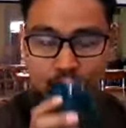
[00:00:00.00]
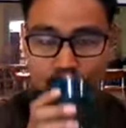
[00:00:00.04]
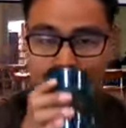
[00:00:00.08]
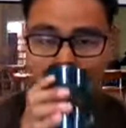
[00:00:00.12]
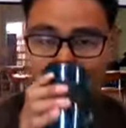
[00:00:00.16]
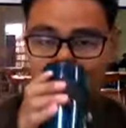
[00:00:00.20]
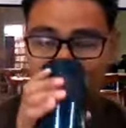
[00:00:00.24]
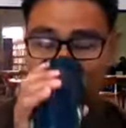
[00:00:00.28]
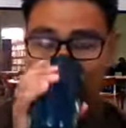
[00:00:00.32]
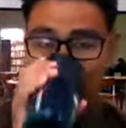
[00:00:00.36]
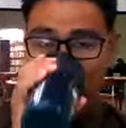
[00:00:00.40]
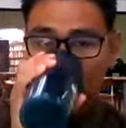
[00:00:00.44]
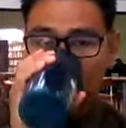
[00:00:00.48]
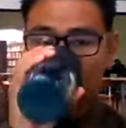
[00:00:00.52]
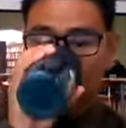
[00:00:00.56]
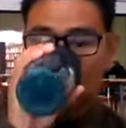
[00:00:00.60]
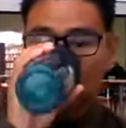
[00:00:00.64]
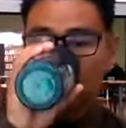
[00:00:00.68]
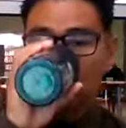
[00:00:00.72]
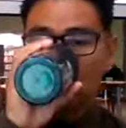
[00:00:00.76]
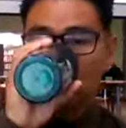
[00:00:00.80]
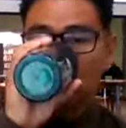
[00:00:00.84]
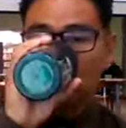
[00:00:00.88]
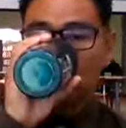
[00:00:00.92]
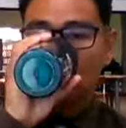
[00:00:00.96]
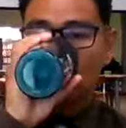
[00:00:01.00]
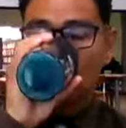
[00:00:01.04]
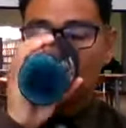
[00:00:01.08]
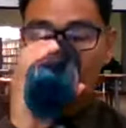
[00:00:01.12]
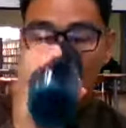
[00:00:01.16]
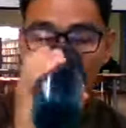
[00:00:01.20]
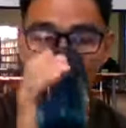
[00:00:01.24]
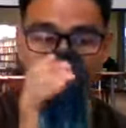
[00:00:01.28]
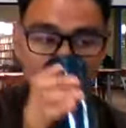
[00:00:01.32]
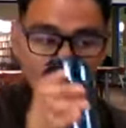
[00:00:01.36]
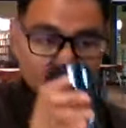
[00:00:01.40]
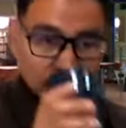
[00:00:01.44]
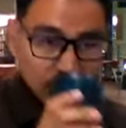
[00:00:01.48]
When do I find out how
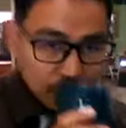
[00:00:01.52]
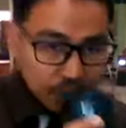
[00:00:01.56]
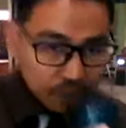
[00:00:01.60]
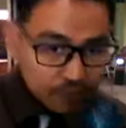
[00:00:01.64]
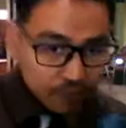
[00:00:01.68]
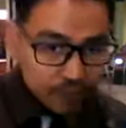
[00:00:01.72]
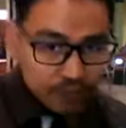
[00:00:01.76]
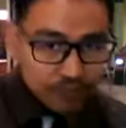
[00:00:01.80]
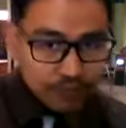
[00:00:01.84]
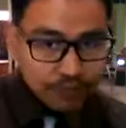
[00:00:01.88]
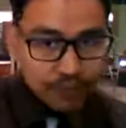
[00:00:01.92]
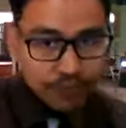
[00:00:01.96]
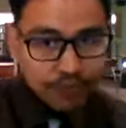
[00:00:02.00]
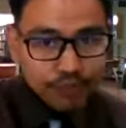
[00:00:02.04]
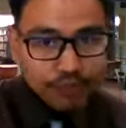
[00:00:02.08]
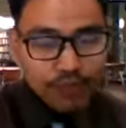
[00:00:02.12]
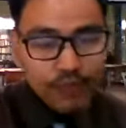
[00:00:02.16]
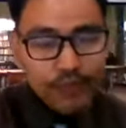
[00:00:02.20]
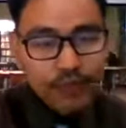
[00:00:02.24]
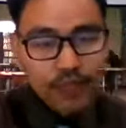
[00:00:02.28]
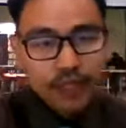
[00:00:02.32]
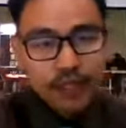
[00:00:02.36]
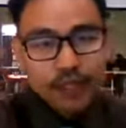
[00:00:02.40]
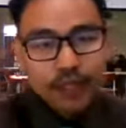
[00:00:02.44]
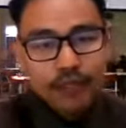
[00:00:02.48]
much money I receive?